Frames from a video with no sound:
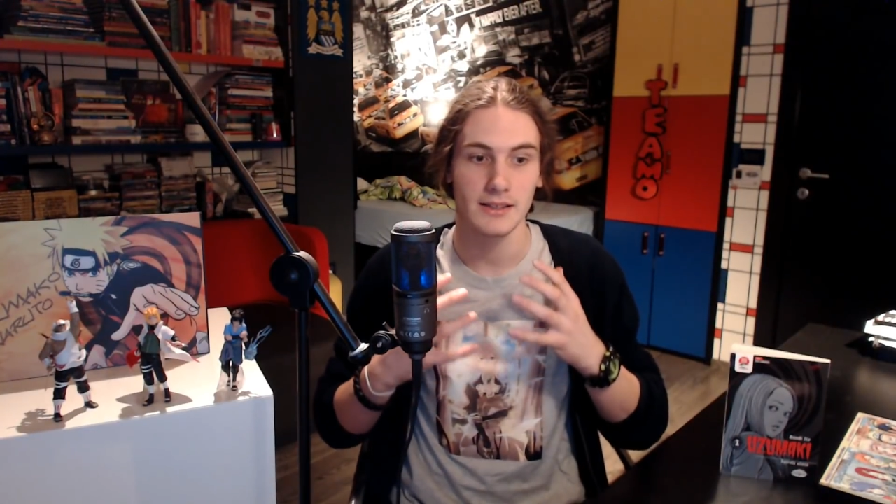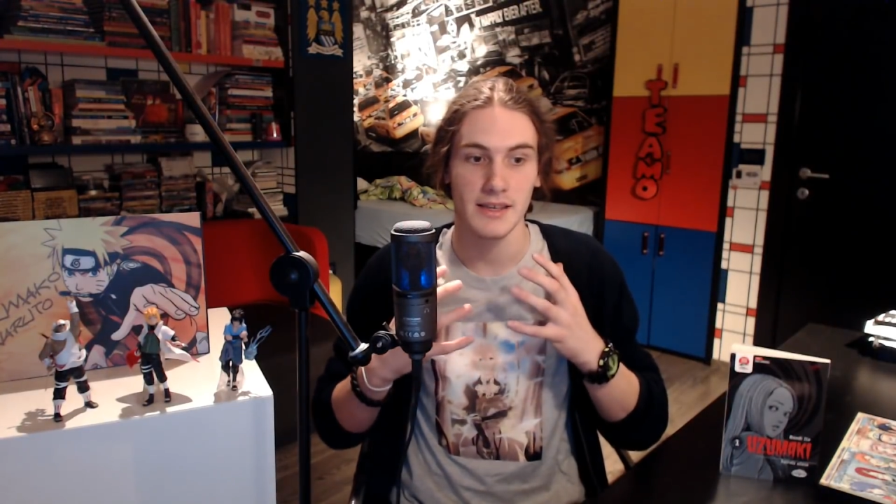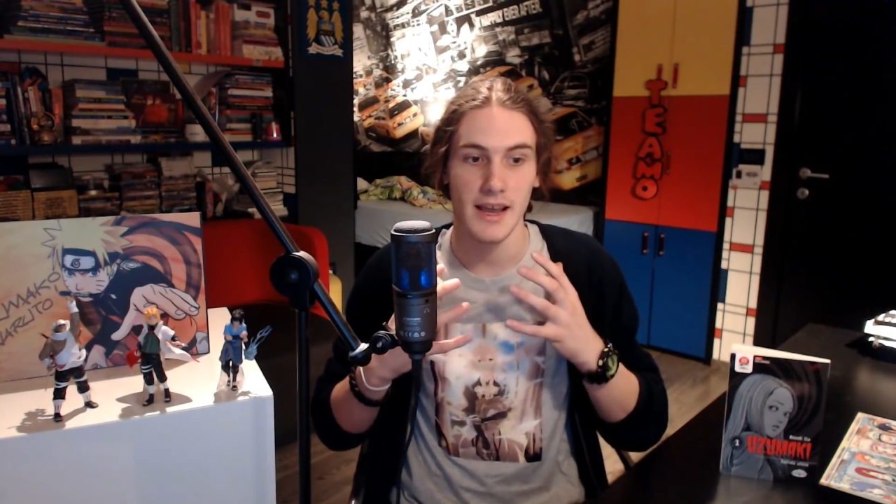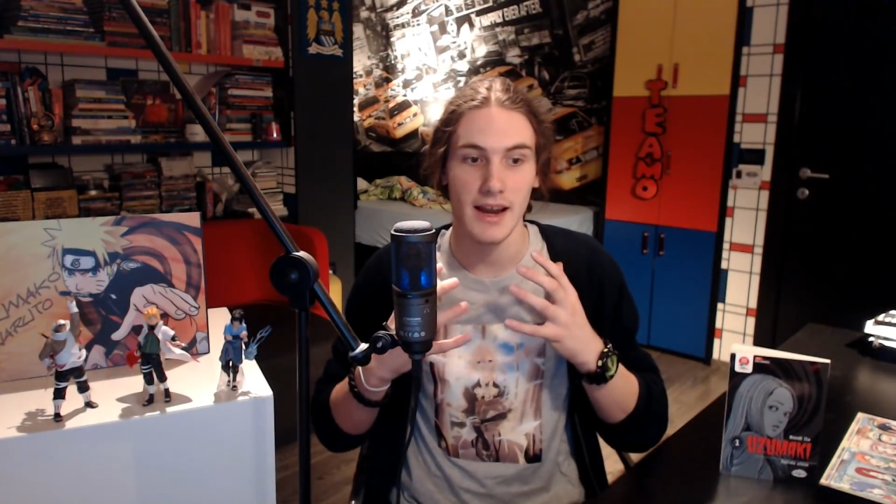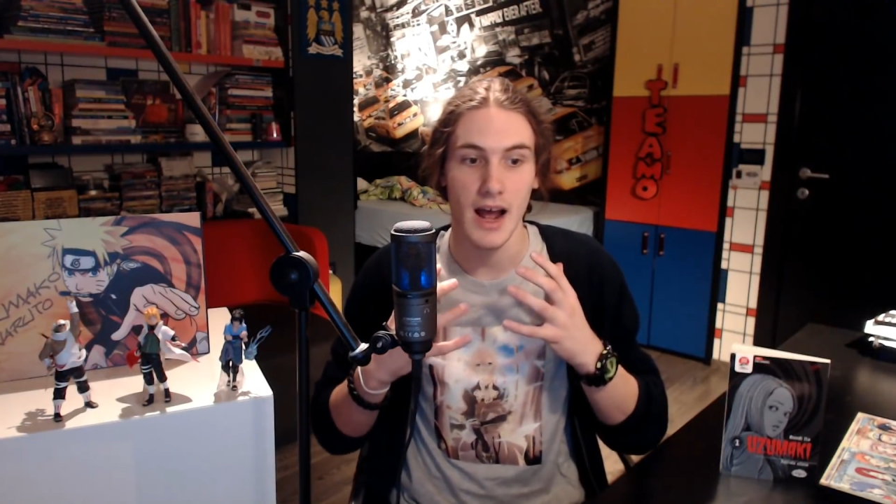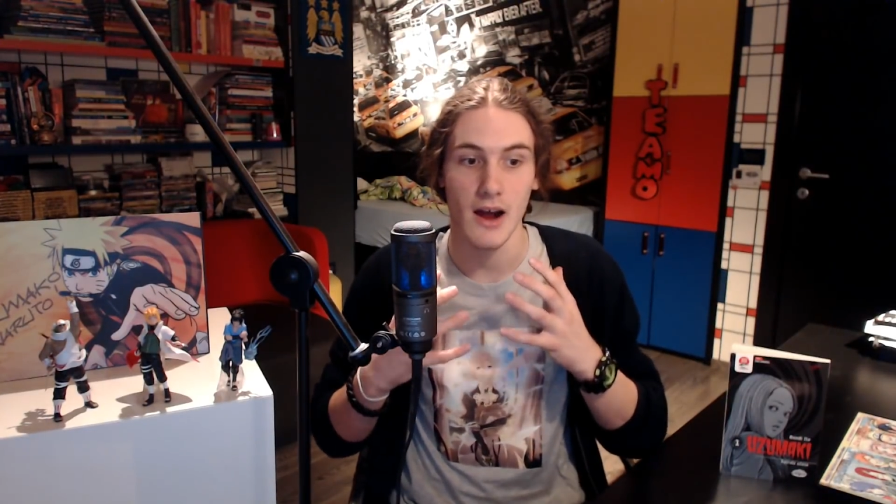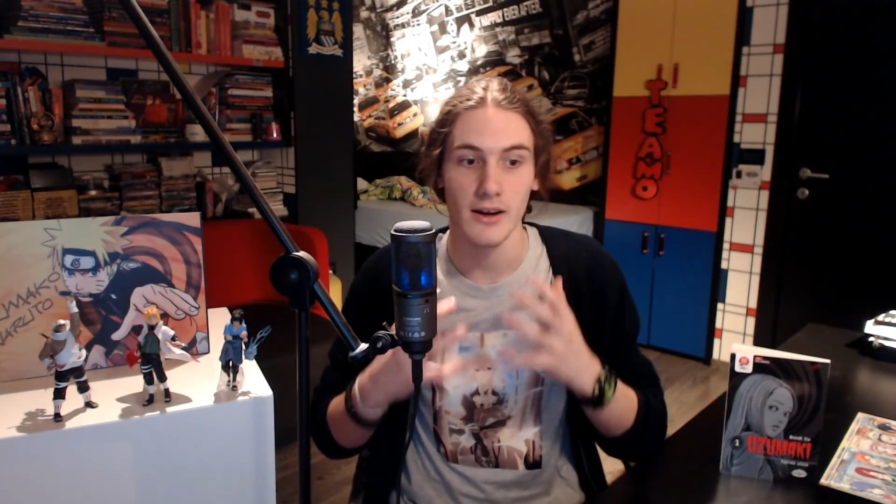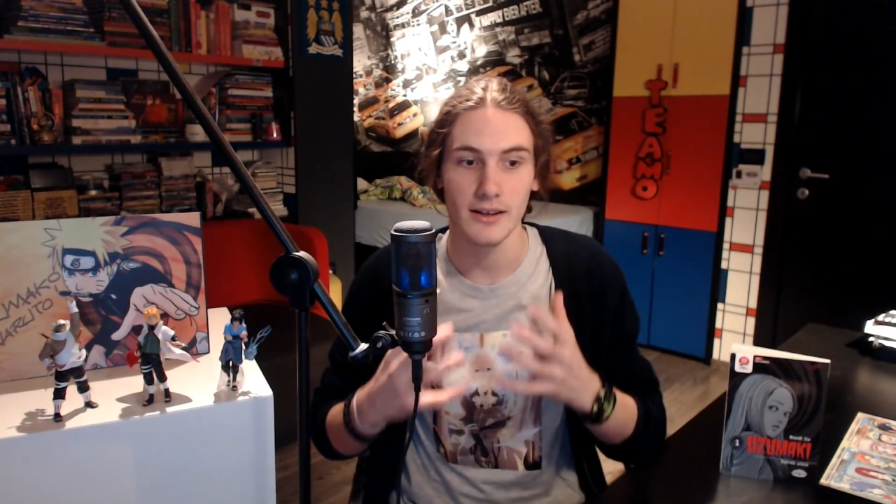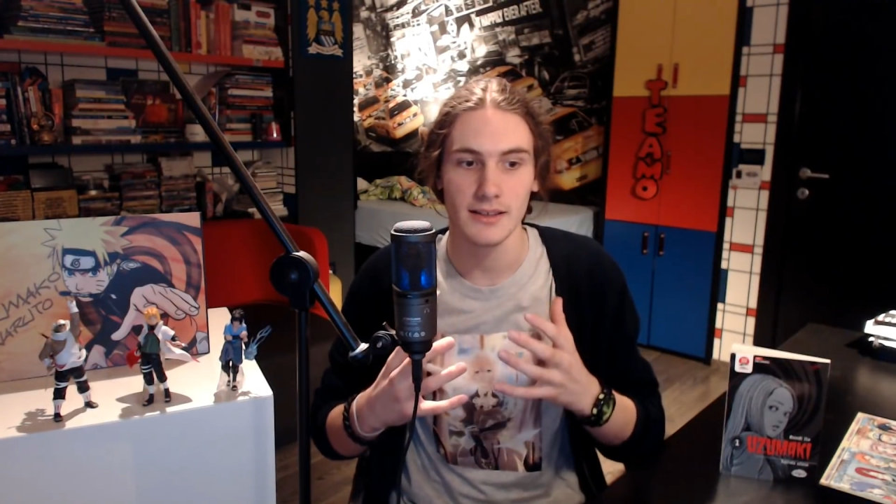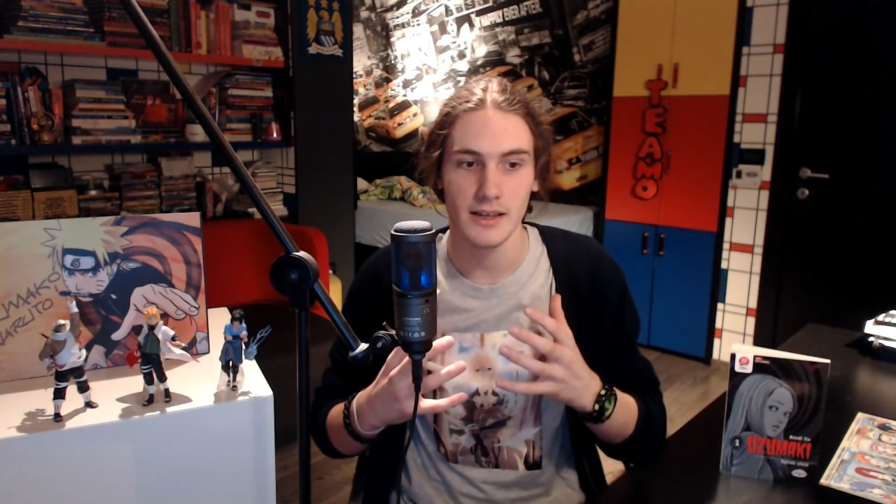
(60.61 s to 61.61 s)
to get
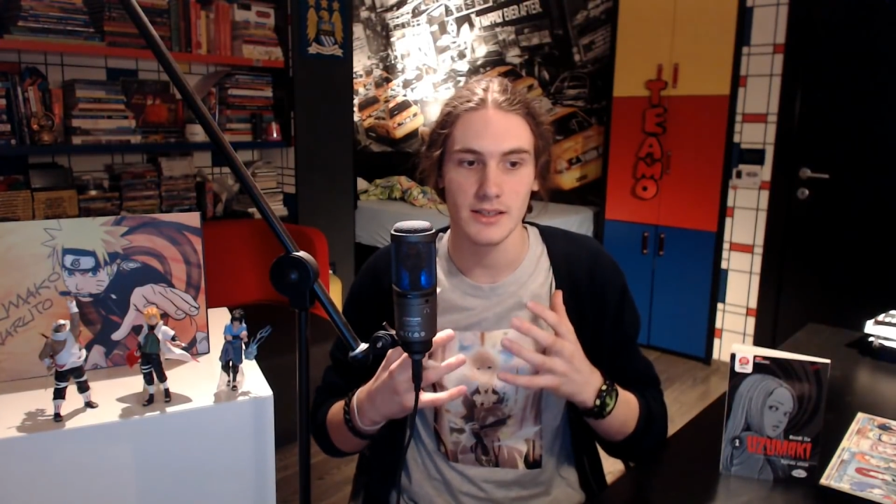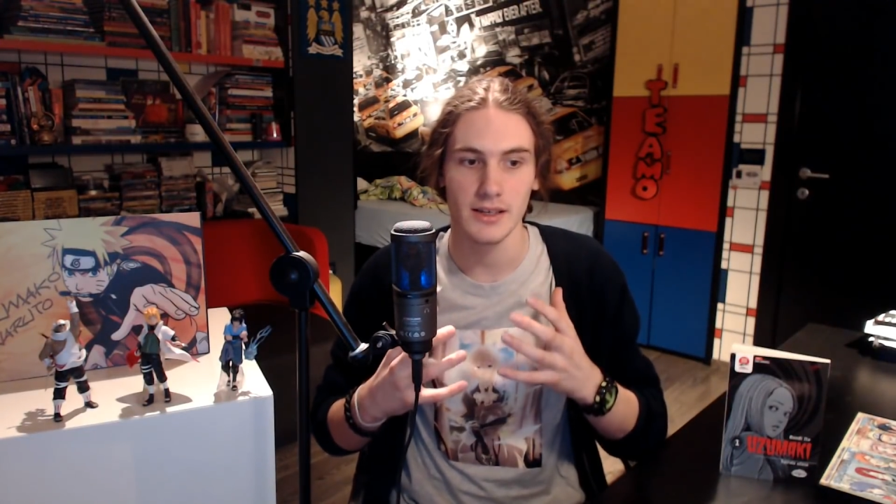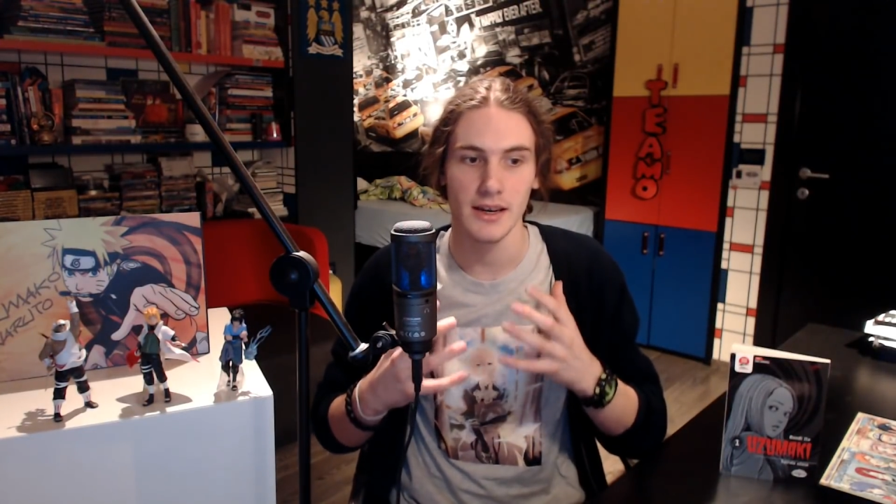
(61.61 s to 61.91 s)
our attention,